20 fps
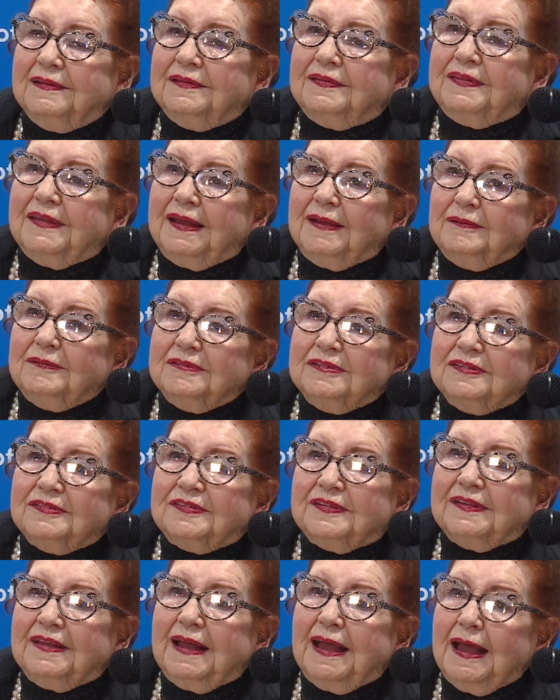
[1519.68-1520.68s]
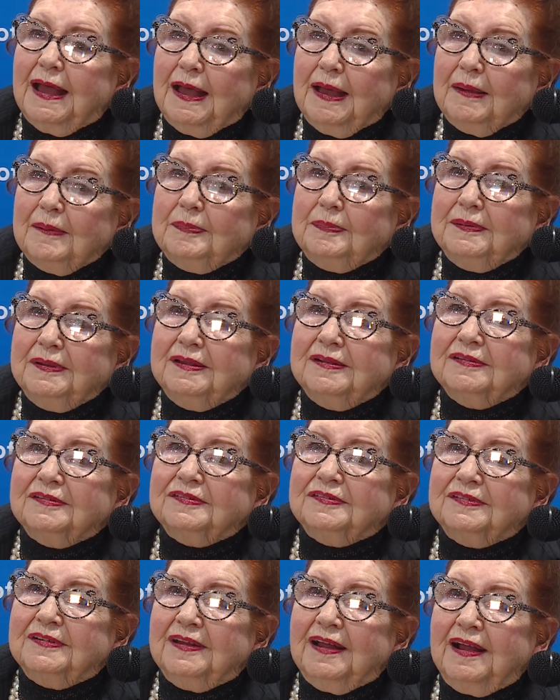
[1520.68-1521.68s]
That was the
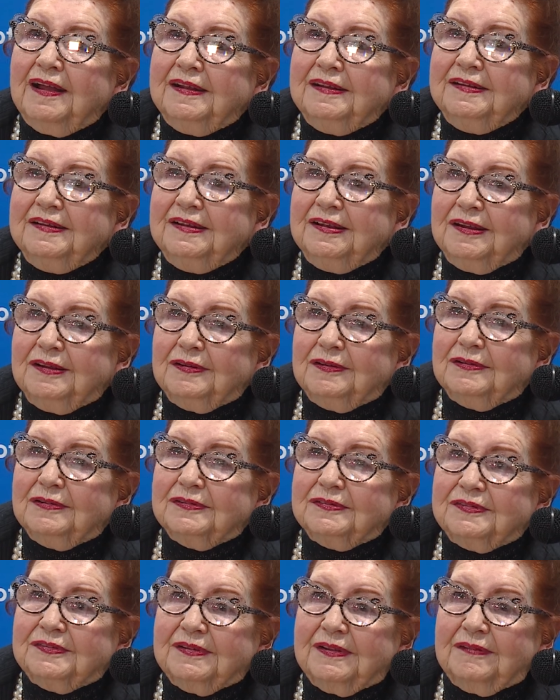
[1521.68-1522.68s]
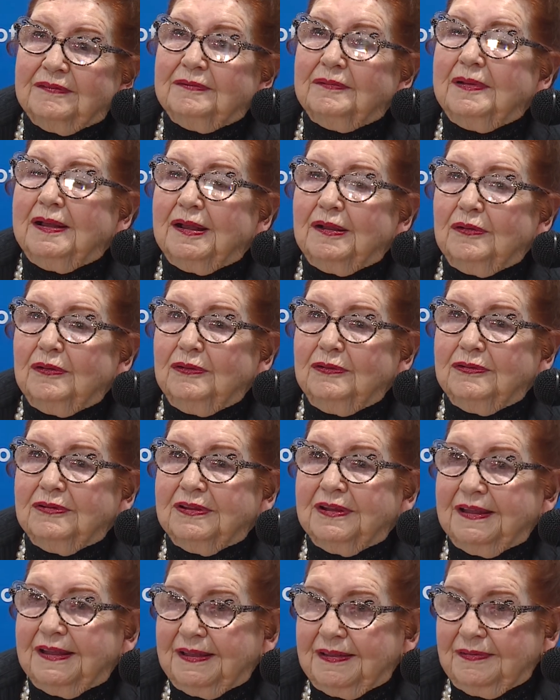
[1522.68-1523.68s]
happiest 9 years of my whole
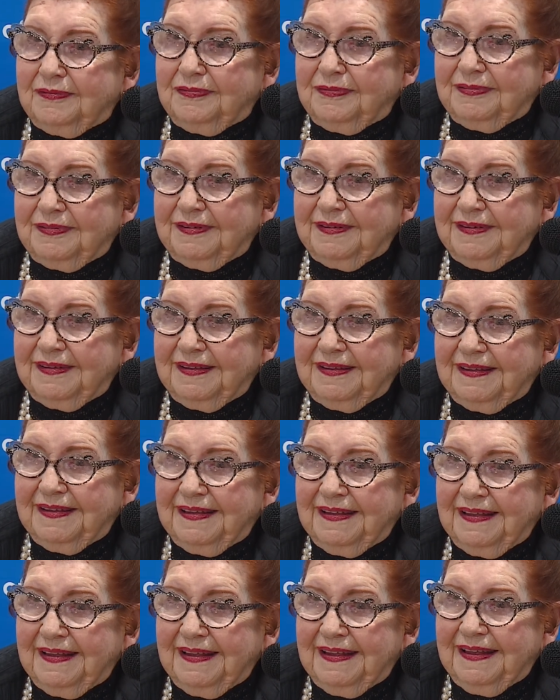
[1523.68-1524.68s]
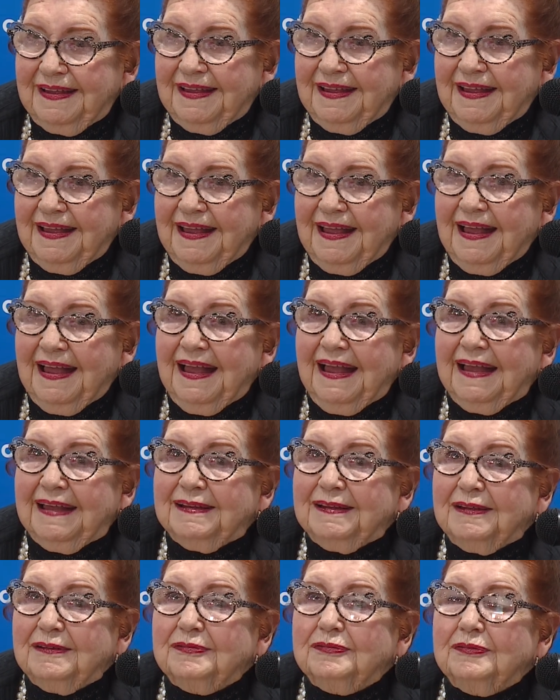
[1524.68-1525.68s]
life.
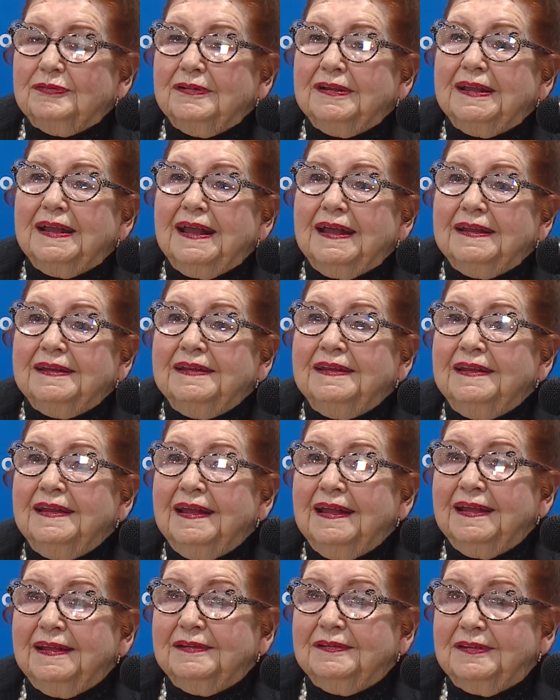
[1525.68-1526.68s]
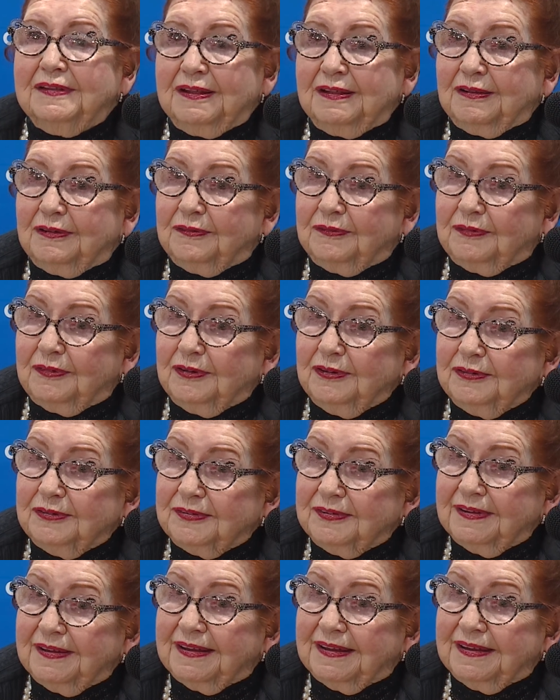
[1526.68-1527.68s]
And if we hadn't had the
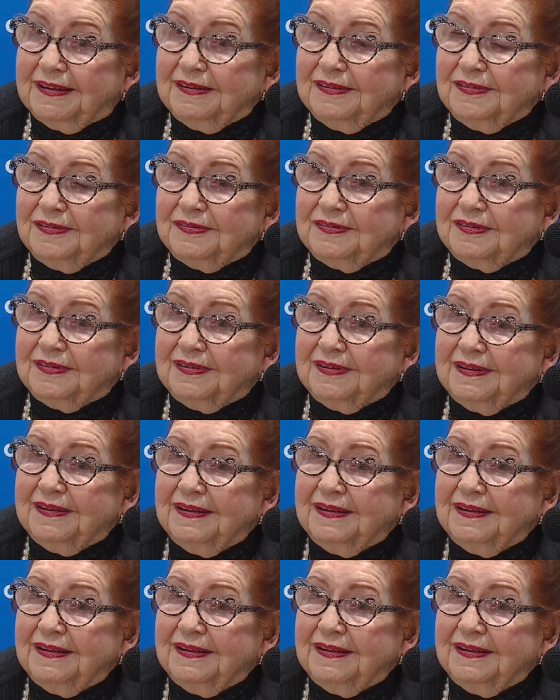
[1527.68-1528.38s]
adversities,